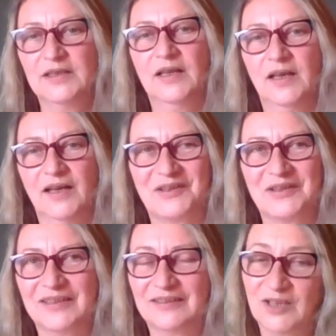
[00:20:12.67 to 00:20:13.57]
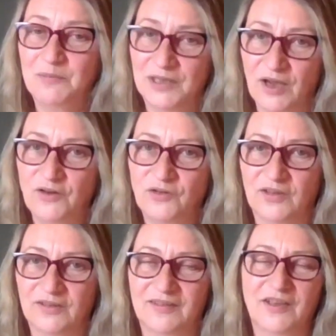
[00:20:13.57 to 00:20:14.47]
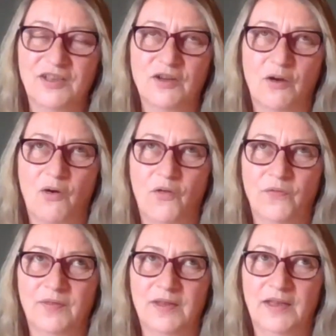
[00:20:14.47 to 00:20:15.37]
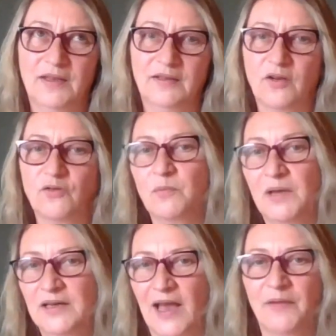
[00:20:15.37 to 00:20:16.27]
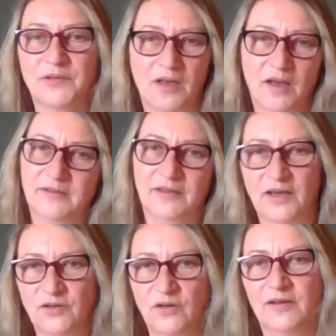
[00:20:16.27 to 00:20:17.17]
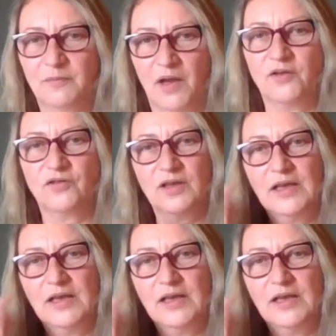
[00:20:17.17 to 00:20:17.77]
Because there's so many coaches, on the social media advertising, they do this much.